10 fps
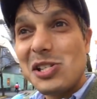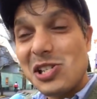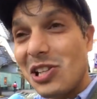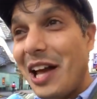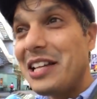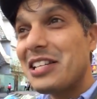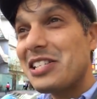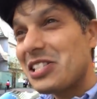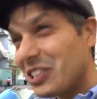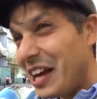Slight,
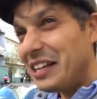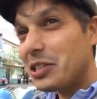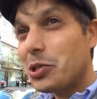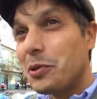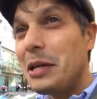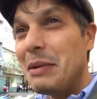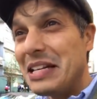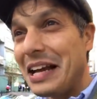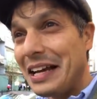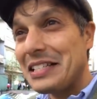slight creamy
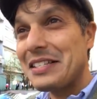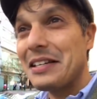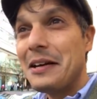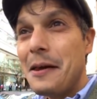taste.